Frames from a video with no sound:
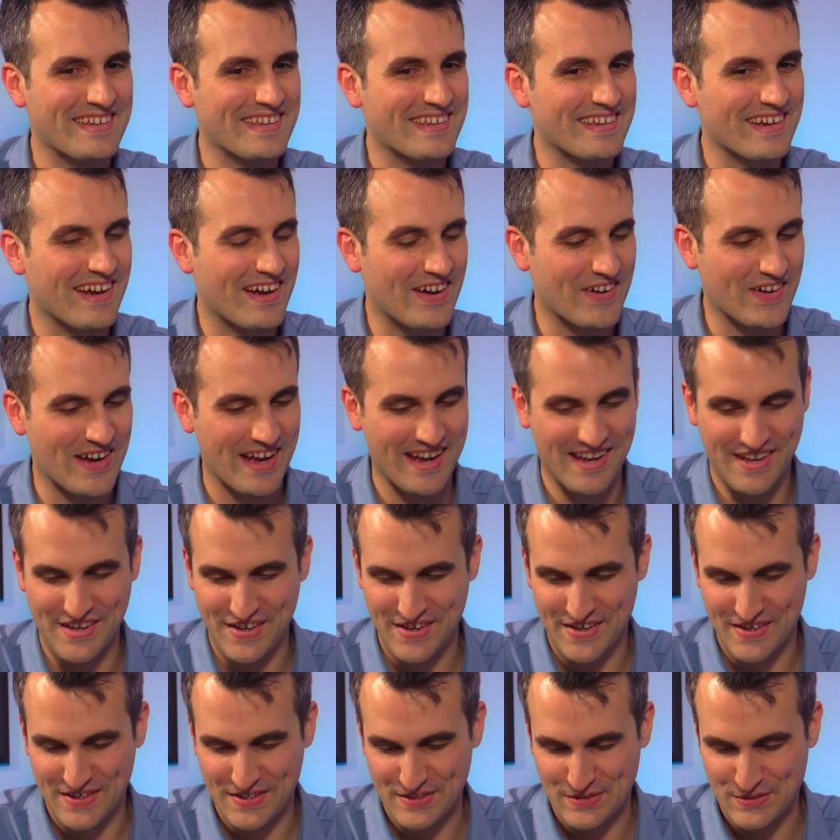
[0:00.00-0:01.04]
Okay,
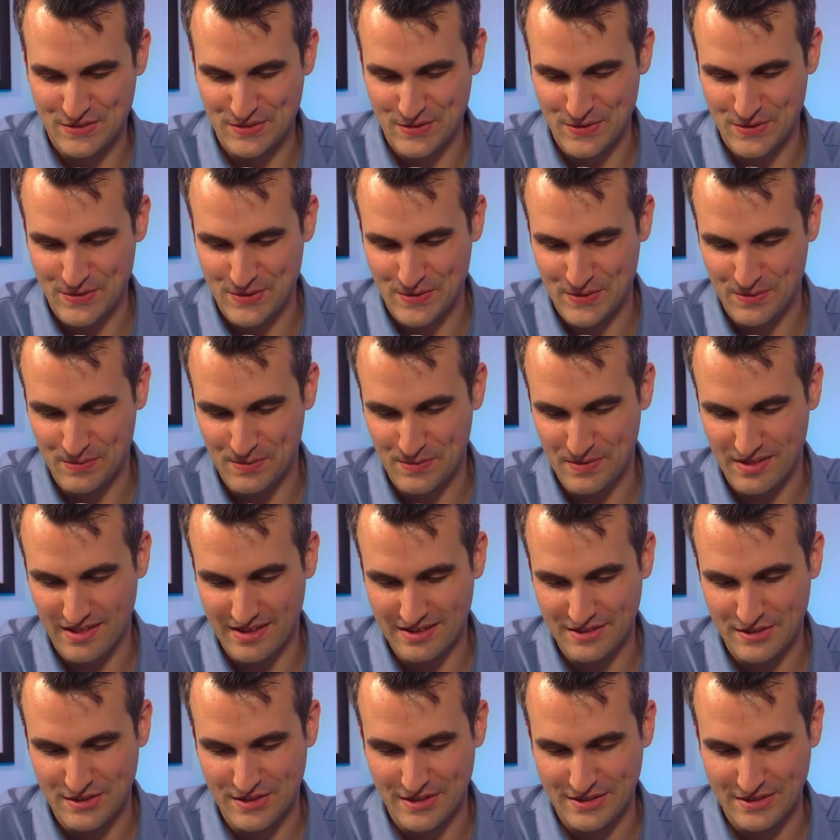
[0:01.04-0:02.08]
so
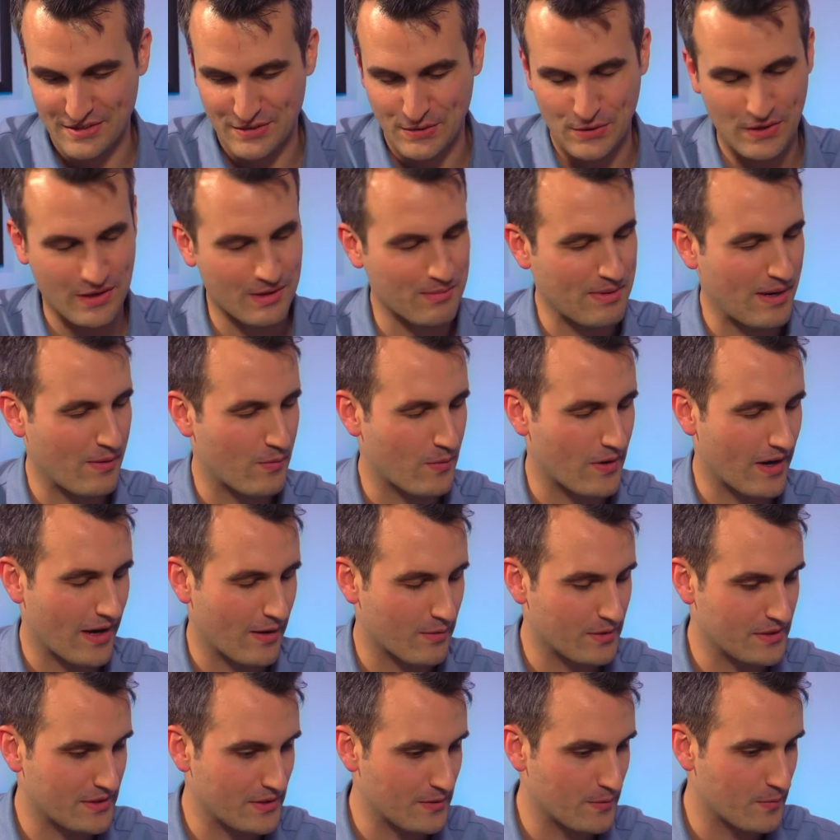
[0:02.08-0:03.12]
let's talk about what I
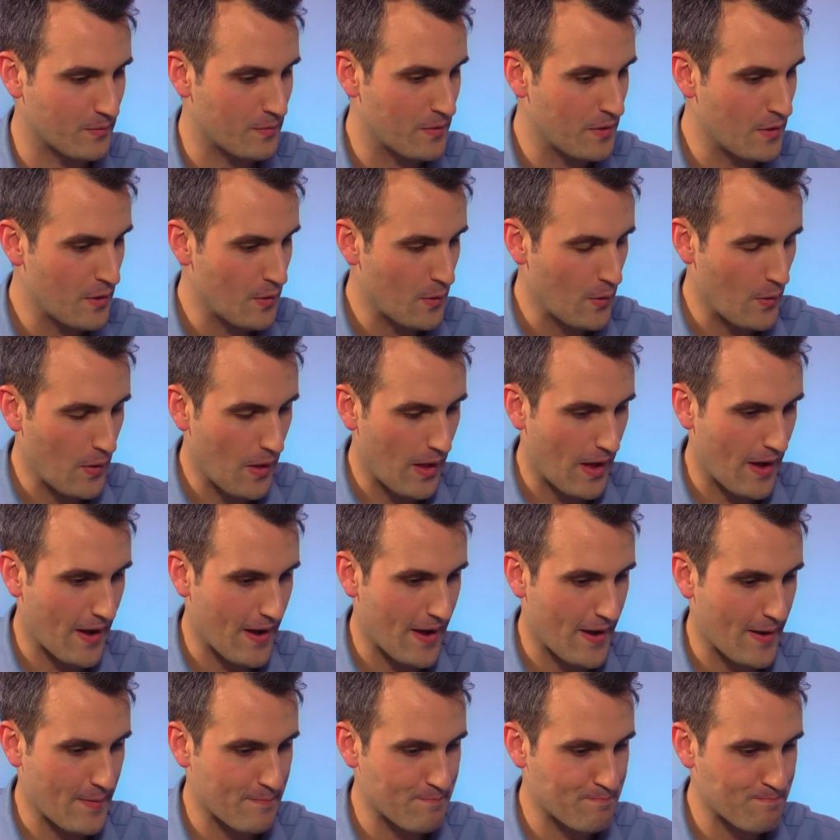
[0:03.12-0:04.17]
would do.
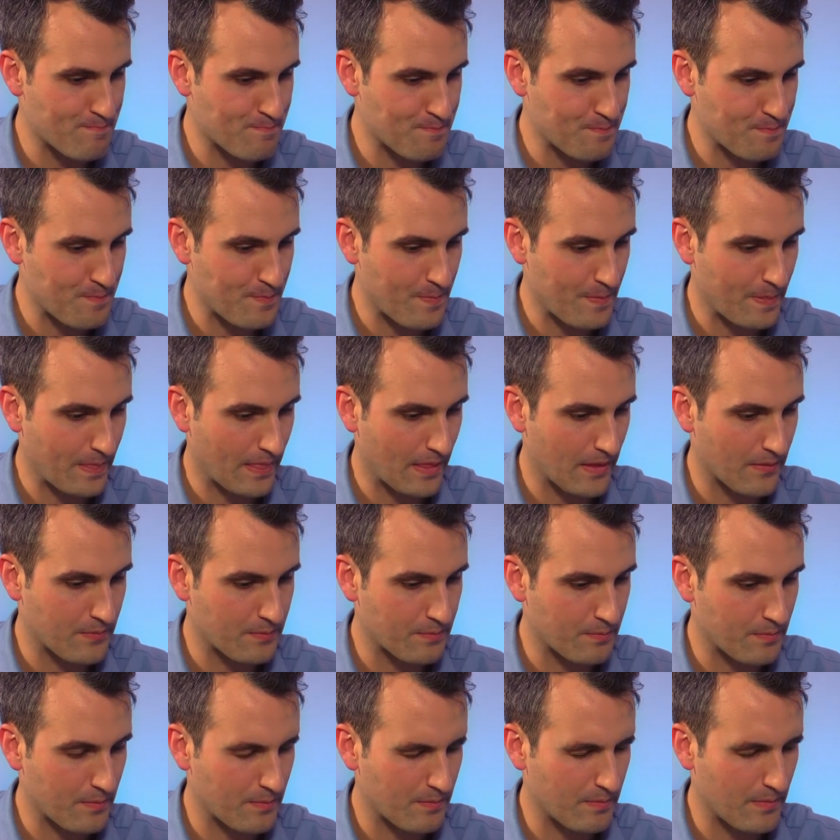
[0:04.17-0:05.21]
I
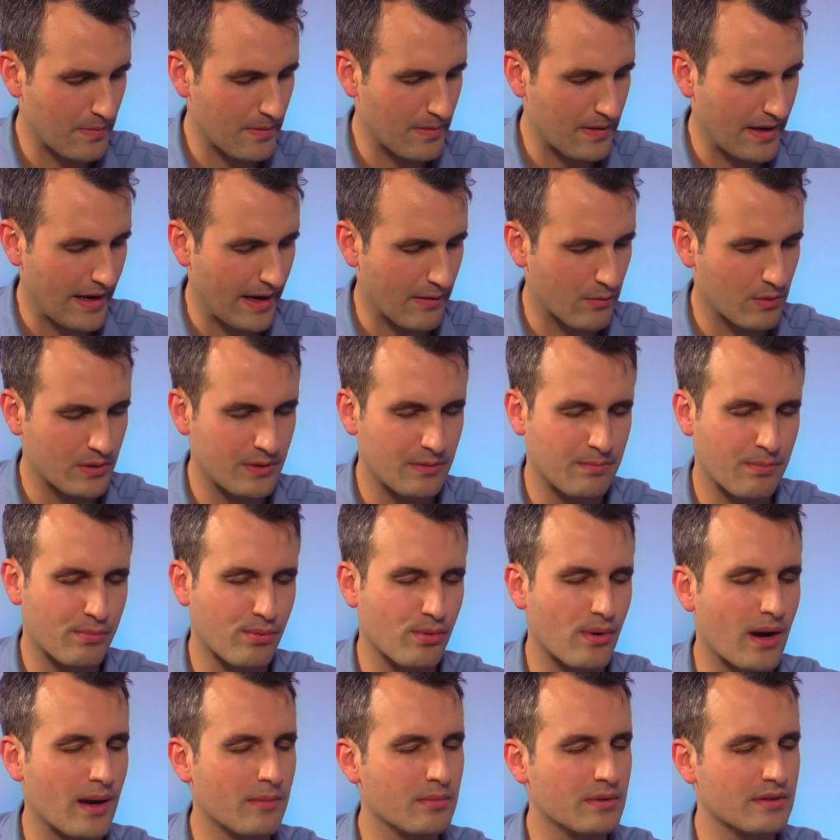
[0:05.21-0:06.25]
would
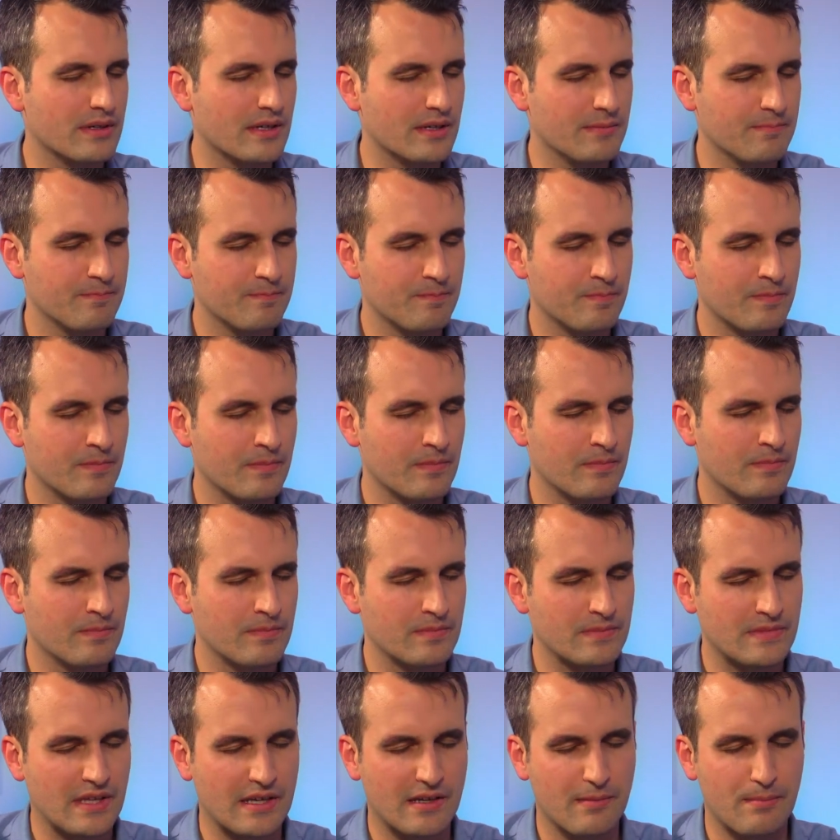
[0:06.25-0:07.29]
probably
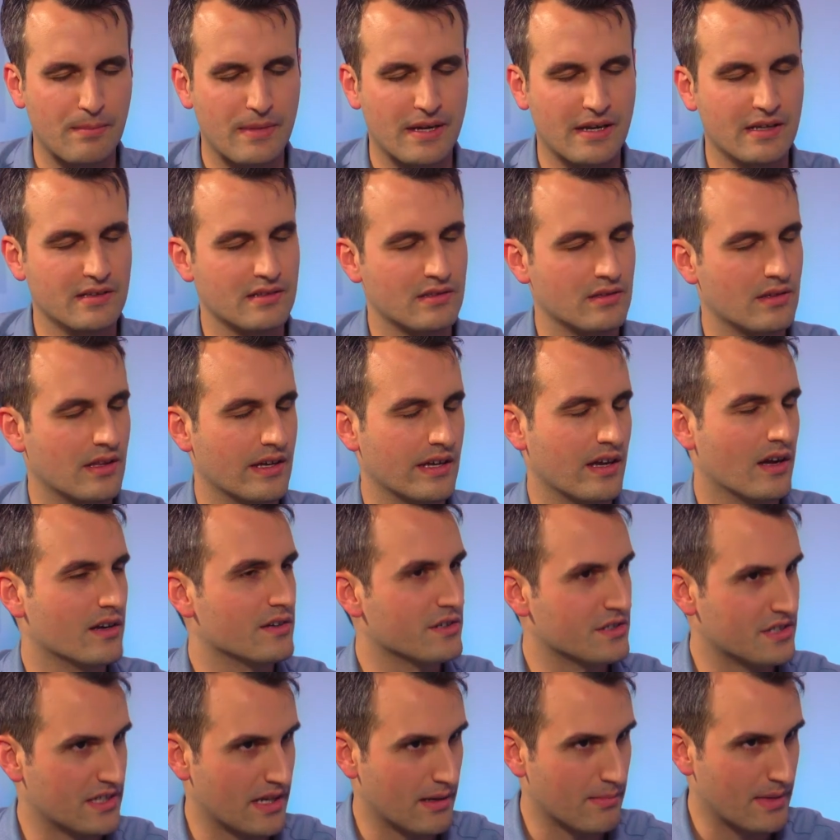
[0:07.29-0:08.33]
take a minute to like
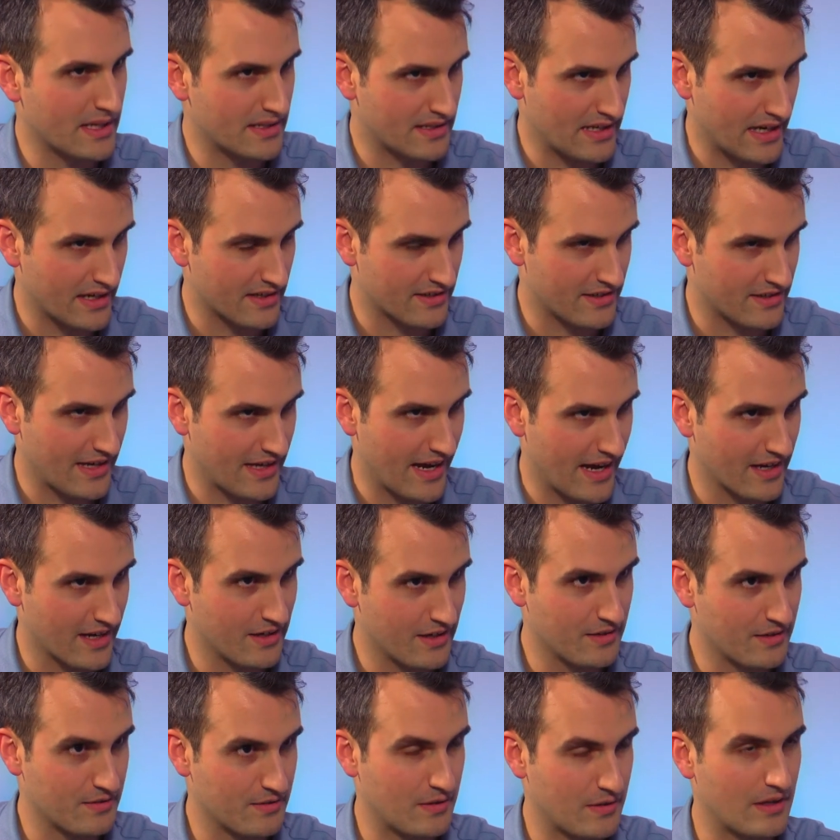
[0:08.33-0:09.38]
understand my tech stack.
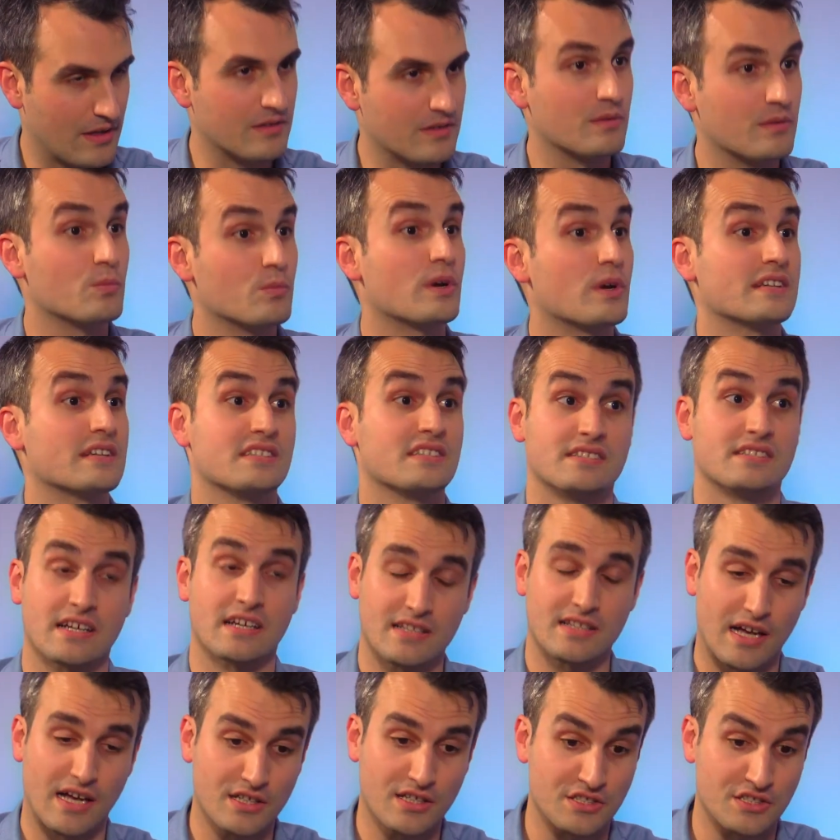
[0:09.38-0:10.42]
When I say
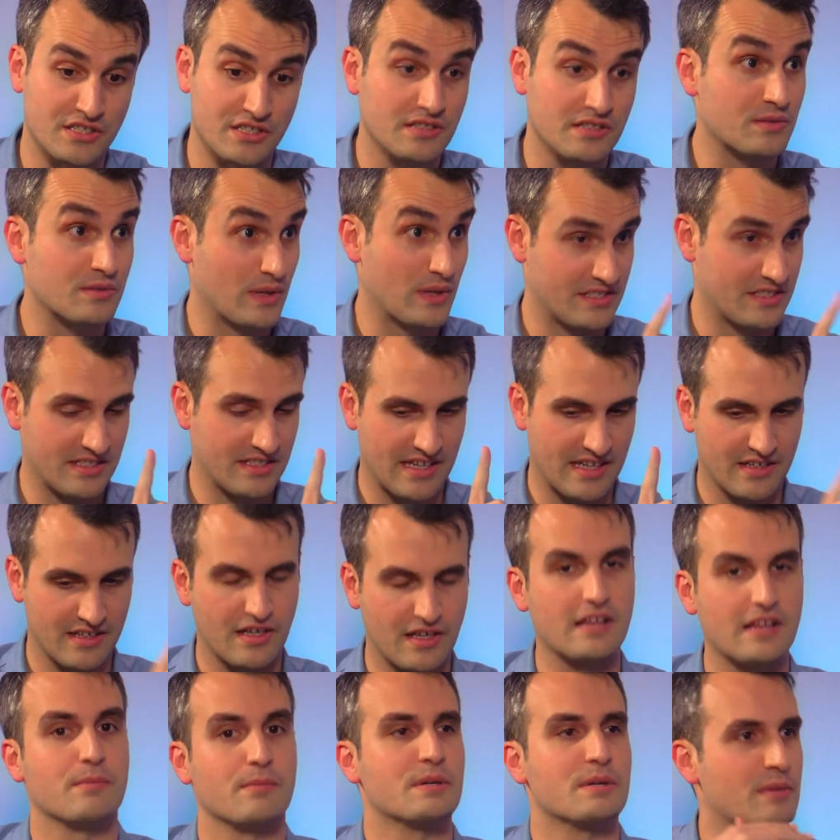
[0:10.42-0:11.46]
technology, it's when I say tech.
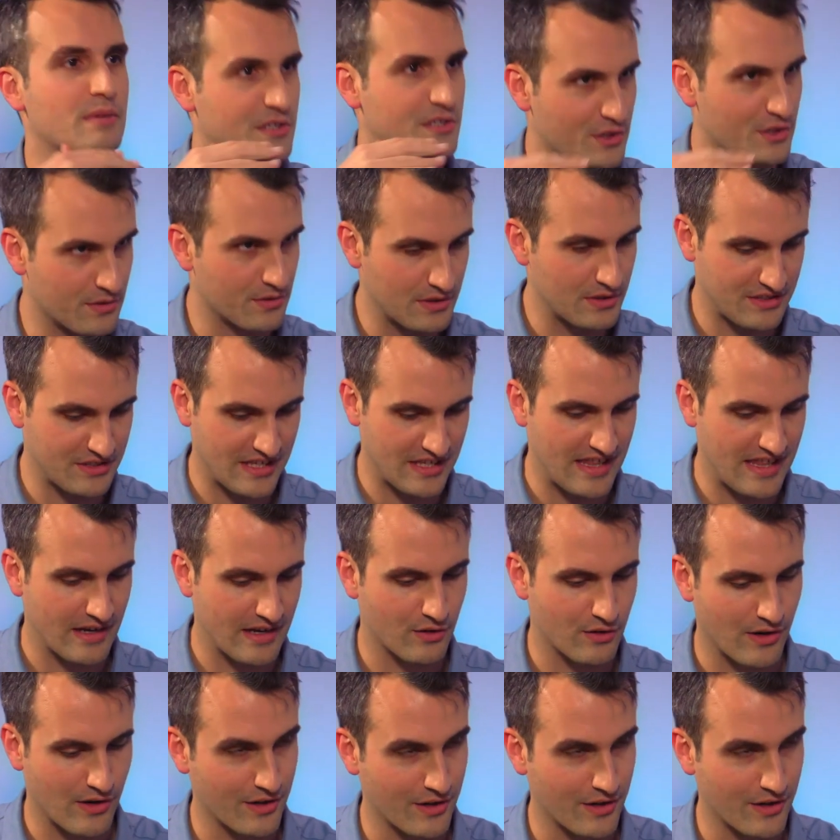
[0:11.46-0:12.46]
Let me make sure to say that correctly.